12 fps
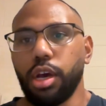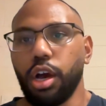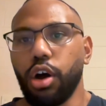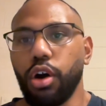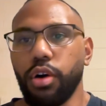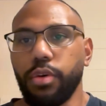
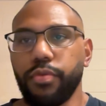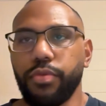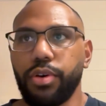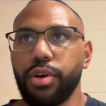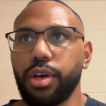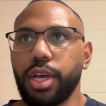of
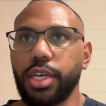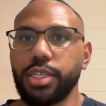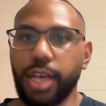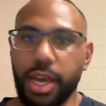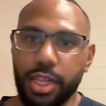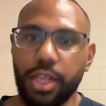
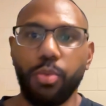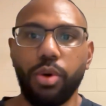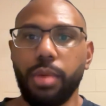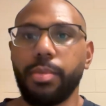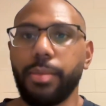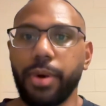exactly what
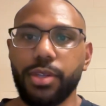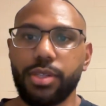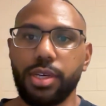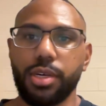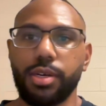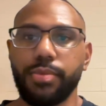I'm about
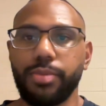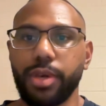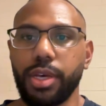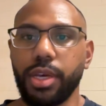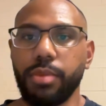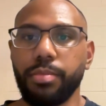to
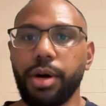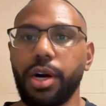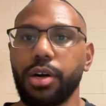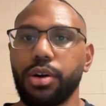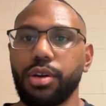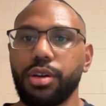
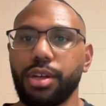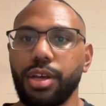embark on,